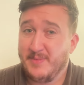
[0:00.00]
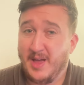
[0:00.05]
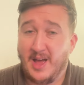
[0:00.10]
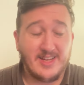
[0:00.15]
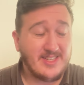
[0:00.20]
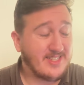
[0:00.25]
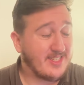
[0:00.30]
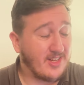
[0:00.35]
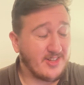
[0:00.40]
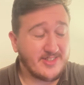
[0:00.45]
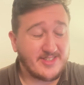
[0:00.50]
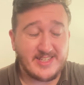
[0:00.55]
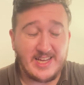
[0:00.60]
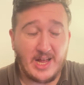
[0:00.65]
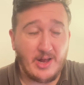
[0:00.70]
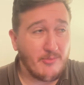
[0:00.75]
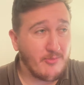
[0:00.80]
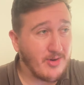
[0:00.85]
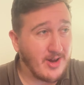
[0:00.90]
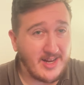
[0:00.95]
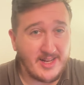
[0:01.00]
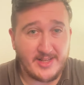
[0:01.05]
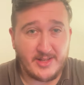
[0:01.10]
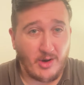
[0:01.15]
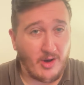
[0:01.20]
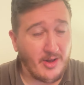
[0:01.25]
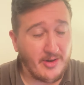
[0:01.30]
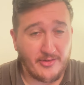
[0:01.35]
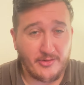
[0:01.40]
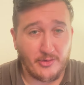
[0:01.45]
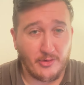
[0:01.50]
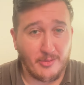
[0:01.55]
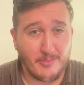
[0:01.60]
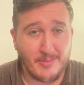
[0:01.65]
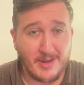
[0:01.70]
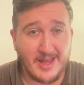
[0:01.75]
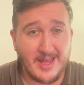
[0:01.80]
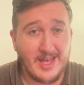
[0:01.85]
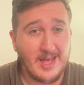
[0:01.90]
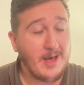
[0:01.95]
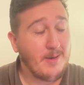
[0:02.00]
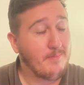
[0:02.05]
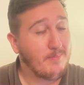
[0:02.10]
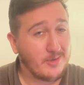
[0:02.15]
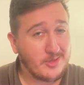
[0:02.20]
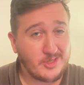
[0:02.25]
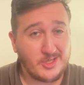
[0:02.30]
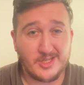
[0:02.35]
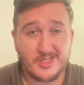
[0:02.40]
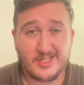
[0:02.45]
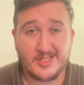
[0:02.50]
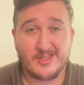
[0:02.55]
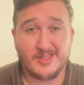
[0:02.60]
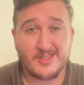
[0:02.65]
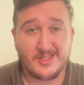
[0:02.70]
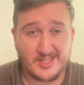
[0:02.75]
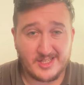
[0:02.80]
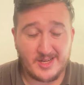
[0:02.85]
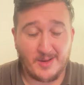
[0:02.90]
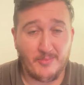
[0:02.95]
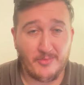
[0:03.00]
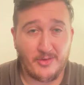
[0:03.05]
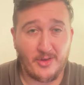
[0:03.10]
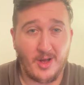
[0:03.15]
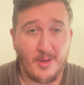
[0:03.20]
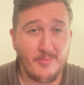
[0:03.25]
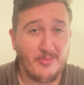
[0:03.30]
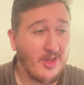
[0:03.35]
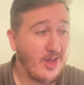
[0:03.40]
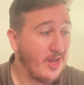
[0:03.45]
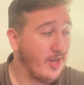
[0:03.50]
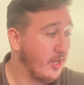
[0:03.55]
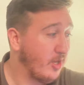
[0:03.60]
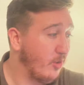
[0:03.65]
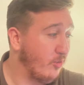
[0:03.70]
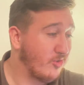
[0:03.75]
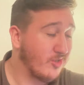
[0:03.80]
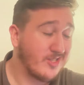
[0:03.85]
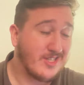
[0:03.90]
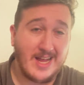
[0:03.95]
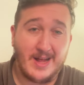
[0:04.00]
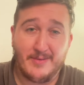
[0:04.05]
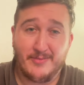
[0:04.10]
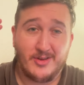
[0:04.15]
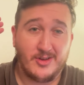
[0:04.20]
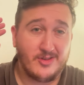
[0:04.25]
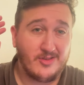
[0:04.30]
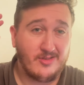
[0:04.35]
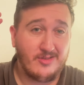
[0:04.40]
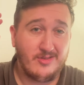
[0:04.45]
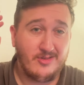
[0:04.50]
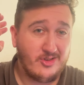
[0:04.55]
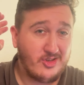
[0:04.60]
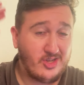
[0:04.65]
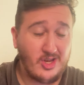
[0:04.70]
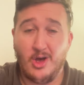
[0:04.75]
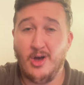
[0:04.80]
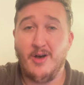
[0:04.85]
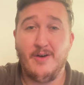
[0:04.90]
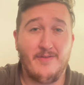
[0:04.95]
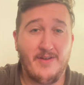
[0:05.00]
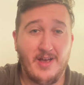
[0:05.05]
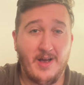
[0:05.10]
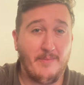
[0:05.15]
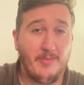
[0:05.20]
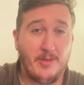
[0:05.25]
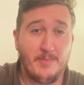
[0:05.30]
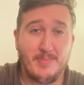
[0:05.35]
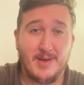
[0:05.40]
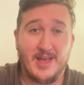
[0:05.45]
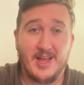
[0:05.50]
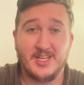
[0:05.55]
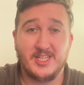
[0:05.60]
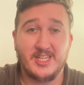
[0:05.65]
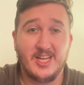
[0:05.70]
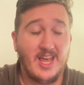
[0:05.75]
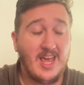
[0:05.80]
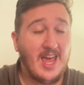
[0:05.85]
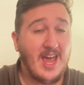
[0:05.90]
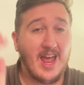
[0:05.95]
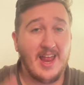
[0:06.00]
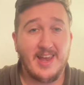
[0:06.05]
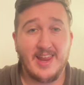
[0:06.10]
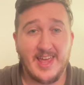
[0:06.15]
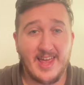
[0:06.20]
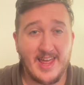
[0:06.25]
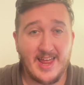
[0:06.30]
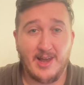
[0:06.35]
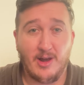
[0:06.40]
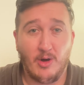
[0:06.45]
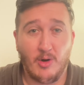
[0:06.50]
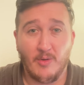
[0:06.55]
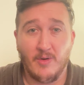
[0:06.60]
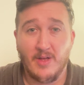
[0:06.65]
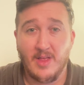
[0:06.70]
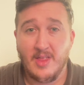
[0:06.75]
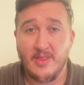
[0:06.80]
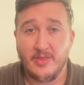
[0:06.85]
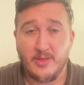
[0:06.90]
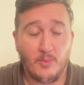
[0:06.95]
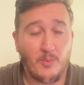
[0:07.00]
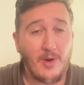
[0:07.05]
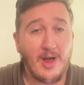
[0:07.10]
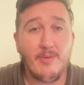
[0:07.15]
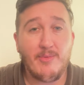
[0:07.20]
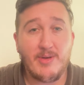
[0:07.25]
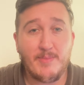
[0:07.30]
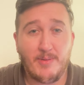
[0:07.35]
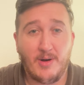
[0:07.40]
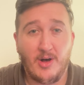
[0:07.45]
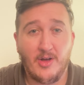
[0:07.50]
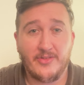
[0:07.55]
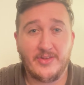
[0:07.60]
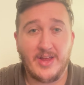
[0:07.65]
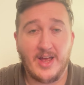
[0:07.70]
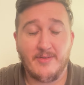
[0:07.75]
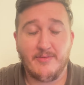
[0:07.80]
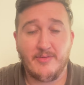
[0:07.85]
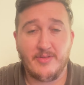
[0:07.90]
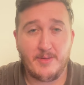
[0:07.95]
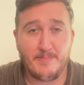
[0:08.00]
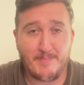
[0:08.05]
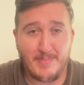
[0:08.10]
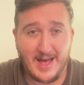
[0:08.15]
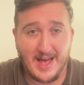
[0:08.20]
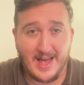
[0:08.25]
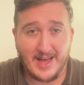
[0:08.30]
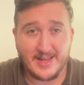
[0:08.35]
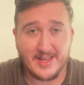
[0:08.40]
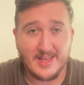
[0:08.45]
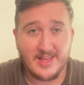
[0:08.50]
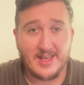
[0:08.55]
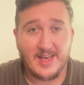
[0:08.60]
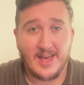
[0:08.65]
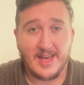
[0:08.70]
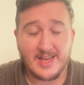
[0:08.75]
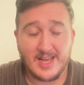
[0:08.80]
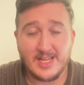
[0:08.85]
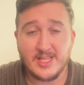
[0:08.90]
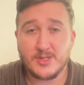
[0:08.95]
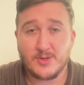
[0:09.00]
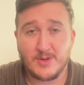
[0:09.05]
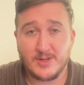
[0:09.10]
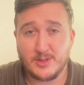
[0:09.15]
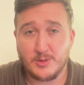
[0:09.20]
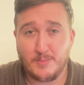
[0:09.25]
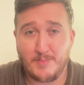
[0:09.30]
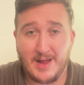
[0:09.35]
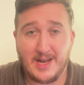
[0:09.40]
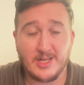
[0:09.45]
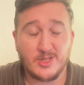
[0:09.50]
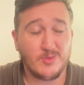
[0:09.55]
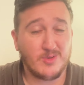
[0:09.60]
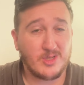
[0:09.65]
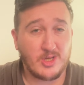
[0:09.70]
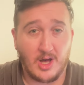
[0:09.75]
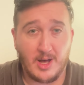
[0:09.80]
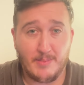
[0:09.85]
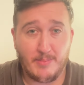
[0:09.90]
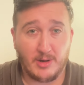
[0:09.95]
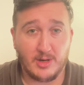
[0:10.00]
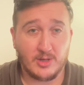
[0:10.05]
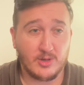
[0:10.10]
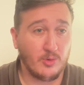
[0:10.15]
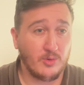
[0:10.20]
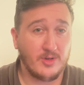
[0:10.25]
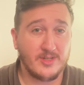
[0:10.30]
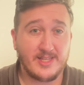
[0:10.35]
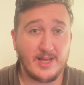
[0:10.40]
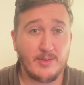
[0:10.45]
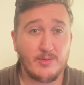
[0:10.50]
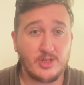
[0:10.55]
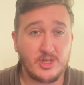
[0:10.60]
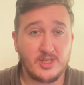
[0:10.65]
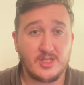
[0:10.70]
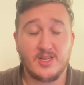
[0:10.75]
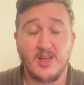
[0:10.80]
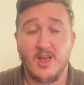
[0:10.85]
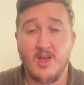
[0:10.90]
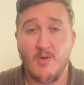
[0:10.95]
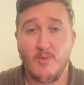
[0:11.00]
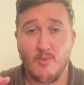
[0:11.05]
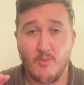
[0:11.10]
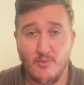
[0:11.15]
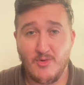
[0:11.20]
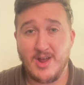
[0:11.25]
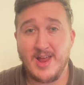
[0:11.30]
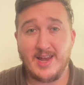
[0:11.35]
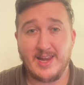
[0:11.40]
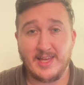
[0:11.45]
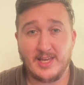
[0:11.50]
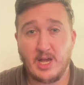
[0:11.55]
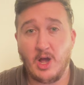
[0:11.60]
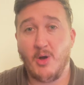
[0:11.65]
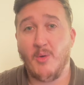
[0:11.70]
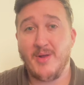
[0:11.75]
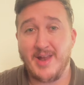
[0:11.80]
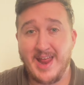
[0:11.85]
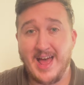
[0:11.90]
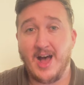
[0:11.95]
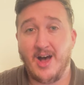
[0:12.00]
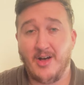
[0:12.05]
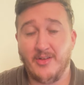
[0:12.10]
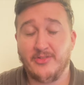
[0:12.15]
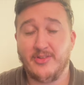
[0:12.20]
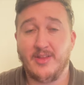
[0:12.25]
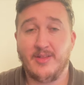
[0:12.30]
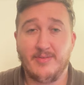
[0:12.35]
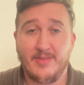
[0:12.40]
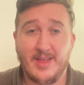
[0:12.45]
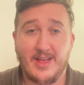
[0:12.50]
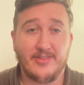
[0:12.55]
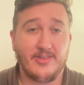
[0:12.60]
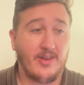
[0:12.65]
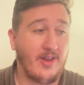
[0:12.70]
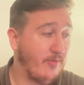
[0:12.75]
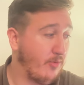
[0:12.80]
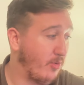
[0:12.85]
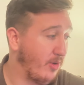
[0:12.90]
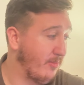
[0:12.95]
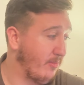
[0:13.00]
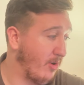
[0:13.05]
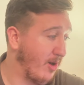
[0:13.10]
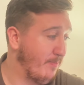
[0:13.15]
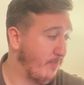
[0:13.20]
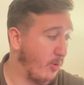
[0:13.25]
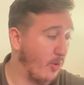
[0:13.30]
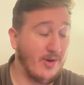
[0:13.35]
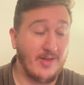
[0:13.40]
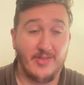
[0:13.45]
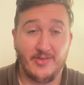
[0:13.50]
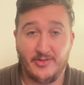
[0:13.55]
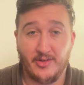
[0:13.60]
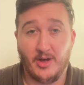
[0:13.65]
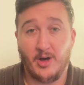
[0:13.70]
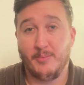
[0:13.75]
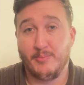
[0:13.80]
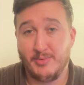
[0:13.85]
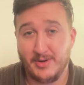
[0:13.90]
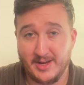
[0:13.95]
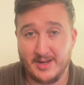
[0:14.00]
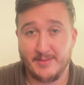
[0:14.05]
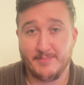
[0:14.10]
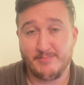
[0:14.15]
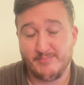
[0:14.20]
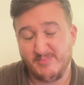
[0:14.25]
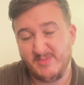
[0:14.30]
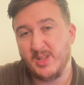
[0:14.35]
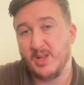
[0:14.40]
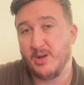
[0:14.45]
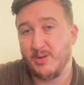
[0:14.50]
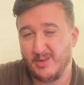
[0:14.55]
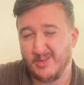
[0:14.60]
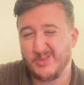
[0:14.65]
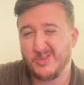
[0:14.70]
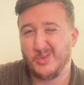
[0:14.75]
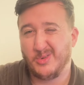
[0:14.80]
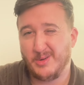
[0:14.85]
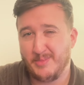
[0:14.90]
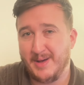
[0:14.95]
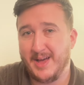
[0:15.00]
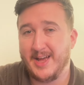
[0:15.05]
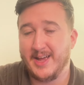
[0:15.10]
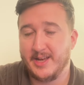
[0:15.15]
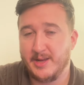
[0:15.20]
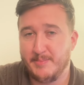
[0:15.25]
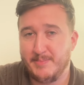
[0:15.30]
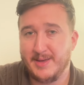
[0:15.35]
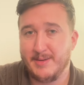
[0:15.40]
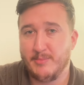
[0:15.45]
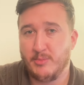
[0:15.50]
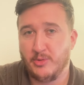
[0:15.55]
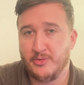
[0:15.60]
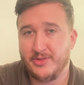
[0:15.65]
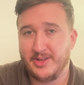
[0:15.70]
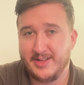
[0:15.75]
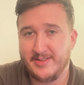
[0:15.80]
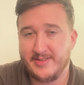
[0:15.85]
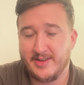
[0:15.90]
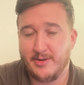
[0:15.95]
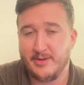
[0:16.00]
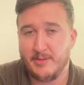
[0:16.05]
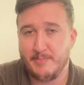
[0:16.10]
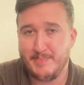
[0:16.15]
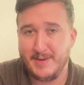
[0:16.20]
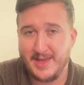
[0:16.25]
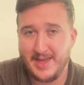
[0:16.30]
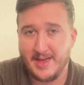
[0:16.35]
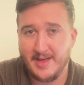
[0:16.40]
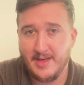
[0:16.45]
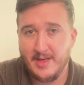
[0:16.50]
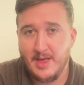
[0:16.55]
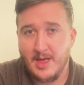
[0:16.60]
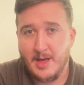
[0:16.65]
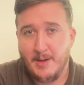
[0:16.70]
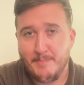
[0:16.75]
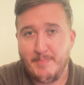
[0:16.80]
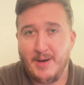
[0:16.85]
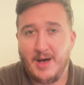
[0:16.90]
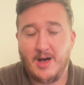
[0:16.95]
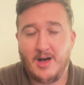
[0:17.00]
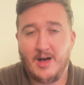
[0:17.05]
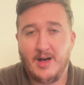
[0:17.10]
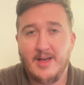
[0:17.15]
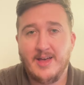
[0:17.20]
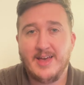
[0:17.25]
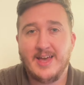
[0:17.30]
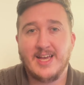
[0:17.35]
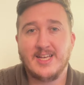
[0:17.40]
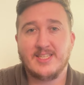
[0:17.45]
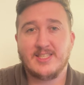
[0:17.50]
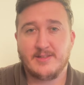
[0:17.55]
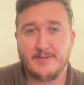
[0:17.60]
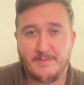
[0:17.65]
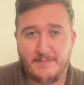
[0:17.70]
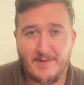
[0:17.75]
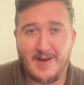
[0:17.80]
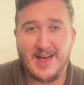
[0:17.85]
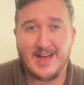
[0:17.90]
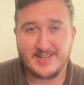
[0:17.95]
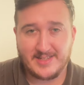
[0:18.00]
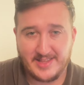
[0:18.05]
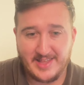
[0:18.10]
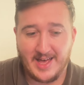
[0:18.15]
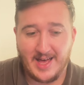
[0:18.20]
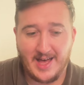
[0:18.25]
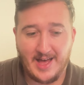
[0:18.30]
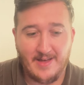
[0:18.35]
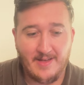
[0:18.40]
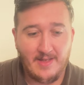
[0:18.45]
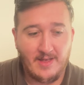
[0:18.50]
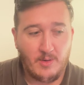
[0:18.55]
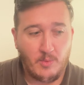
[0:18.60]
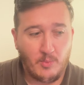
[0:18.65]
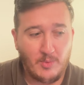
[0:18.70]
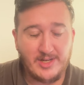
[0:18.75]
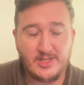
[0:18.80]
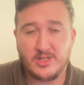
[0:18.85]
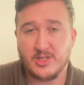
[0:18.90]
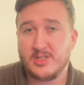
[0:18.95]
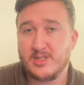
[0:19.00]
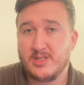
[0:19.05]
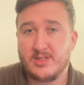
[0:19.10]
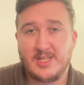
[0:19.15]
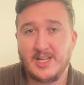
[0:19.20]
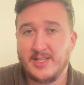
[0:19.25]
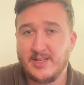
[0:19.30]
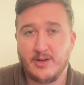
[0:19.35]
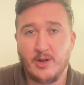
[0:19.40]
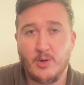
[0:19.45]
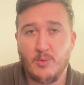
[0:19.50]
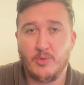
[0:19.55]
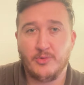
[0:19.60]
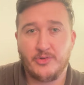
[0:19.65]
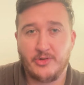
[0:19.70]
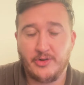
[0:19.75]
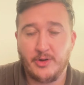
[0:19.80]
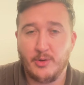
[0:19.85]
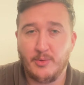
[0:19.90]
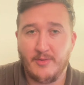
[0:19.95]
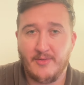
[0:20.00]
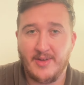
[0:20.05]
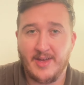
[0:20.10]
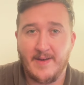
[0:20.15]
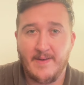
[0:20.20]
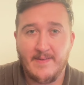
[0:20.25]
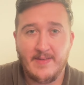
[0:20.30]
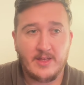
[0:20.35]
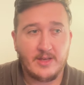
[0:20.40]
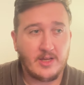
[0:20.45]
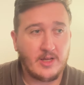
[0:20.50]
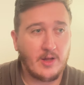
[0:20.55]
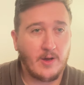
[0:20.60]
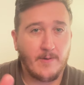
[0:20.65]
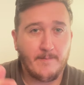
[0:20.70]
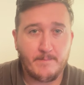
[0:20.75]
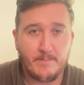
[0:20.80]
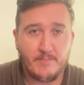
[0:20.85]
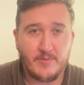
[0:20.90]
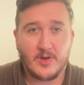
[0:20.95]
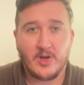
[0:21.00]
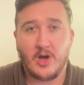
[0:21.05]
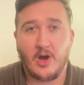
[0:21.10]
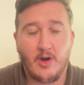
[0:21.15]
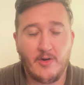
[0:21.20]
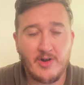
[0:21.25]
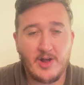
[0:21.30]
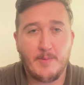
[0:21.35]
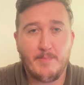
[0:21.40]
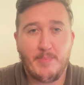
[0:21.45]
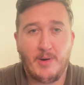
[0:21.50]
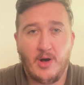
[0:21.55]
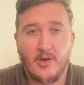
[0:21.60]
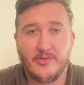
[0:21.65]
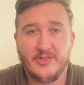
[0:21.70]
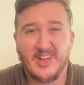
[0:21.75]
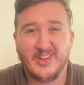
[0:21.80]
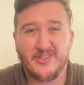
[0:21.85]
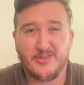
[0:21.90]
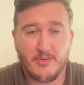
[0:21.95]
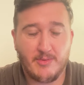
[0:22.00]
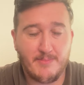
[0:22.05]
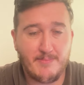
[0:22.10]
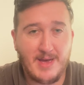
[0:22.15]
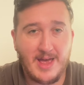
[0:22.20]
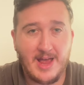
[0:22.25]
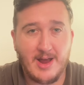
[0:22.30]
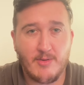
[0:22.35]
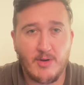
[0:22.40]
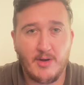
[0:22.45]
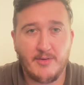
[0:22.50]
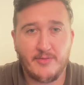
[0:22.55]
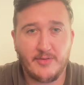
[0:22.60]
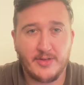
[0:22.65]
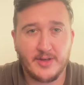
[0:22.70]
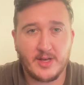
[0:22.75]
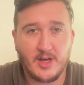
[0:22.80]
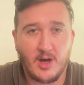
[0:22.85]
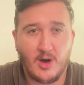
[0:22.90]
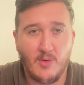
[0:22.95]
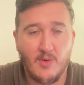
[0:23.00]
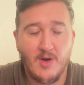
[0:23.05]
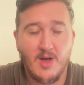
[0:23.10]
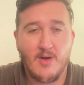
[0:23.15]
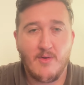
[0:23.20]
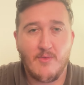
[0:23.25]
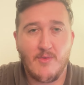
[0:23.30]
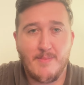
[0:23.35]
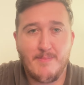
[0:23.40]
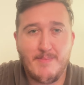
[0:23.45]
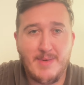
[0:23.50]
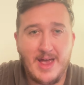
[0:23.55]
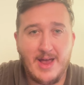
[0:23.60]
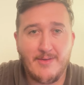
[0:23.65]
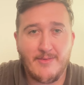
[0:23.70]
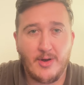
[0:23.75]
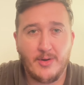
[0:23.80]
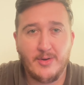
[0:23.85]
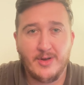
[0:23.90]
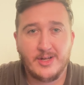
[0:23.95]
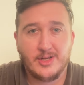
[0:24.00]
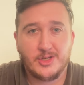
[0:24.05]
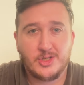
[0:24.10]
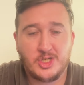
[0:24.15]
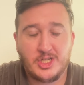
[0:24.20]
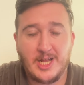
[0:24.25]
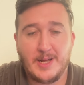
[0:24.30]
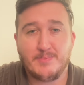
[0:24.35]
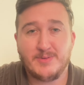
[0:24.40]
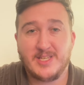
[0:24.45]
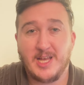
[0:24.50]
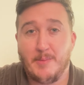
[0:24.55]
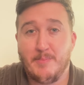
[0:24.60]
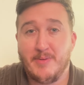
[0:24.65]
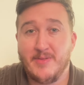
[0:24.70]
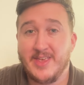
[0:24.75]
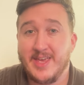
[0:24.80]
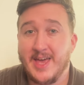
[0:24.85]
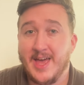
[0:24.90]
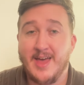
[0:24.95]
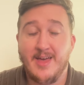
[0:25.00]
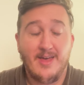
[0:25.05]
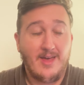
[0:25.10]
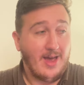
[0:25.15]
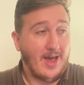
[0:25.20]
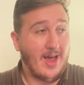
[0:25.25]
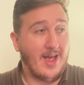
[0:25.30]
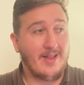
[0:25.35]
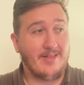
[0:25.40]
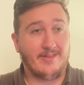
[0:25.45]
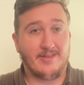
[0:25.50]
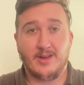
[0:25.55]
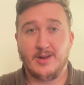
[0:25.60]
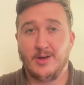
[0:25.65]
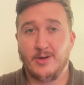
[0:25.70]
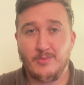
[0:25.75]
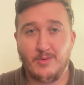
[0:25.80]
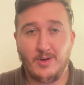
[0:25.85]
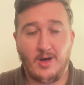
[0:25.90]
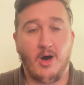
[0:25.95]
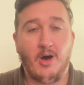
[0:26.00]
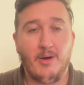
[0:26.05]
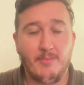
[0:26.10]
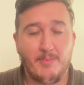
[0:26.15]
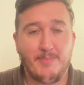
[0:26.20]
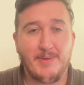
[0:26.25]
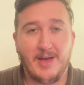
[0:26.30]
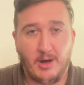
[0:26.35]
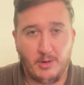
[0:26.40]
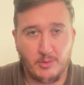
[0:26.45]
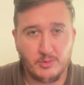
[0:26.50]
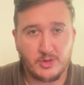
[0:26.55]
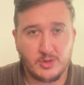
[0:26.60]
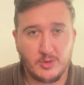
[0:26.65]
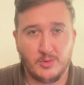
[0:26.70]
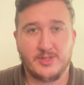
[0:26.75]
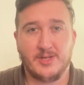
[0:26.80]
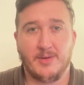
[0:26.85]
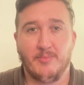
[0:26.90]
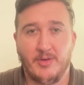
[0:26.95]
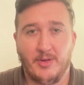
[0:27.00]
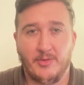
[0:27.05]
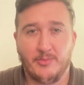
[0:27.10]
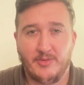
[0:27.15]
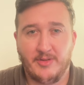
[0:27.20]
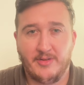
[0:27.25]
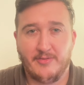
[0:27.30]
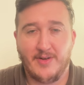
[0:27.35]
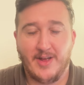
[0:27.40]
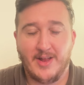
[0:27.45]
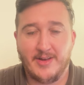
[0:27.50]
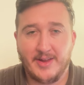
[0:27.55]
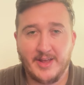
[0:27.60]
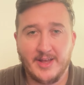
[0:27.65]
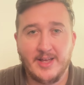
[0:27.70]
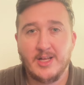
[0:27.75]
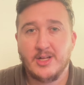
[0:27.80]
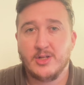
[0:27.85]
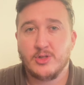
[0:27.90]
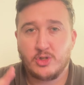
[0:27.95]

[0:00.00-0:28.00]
It does sound really dinosaur of me, but just sometimes you just have to turf it up the pitch and hit along. The way we passed out from the back against Crystal Palace was diabolical, because they were just really going at us. And that's another one of my points that I'll bring, you know, I'll talk about in a bit more detail in a bit. But it's the fact that we just didn't know what to do with it. You know, Vicario passing out to Romero for the goal. Romero chips it up in the air. And, you know, I'm a bit old school sometimes with defending.